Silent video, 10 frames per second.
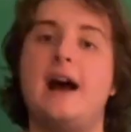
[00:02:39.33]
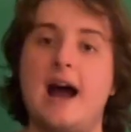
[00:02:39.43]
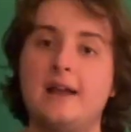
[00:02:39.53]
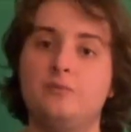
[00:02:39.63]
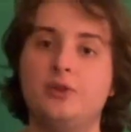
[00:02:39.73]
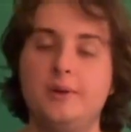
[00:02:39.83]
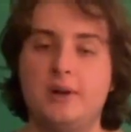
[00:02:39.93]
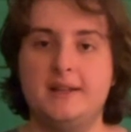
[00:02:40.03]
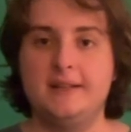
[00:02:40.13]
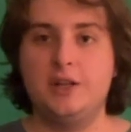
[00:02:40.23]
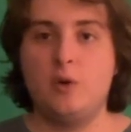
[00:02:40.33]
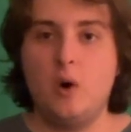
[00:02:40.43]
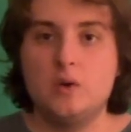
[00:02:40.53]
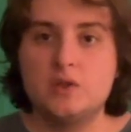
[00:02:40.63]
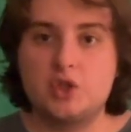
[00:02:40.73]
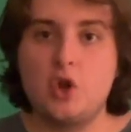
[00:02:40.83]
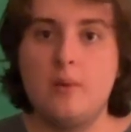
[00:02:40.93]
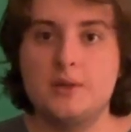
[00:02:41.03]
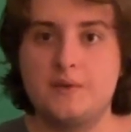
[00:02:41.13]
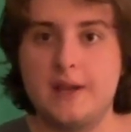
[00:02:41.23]
I really want to thank you all so
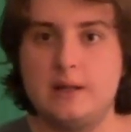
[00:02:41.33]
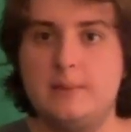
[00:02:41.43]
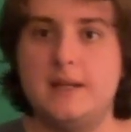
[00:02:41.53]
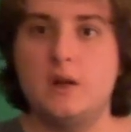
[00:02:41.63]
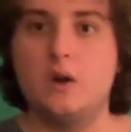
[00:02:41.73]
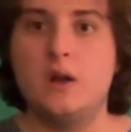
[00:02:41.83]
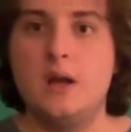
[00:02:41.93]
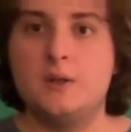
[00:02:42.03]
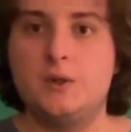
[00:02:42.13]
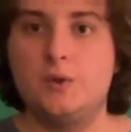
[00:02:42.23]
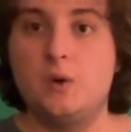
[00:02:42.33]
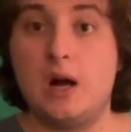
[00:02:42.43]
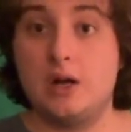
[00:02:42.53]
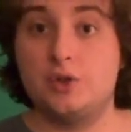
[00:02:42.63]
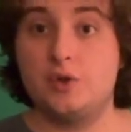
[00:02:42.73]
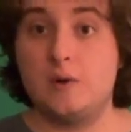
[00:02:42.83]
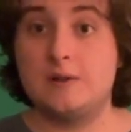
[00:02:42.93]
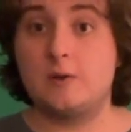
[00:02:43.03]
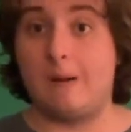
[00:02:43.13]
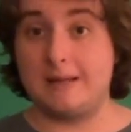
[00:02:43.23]
much for getting me here to one hundred twenty
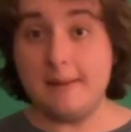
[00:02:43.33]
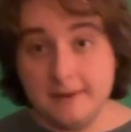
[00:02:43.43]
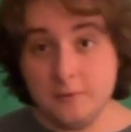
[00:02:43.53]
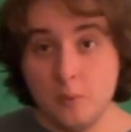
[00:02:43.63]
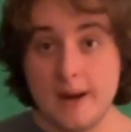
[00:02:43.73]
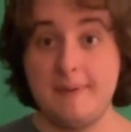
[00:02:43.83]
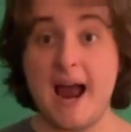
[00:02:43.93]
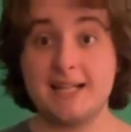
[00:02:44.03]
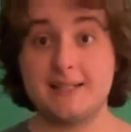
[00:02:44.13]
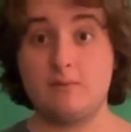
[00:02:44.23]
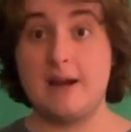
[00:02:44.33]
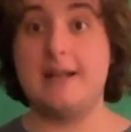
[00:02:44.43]
subscribers. I'm even way past it right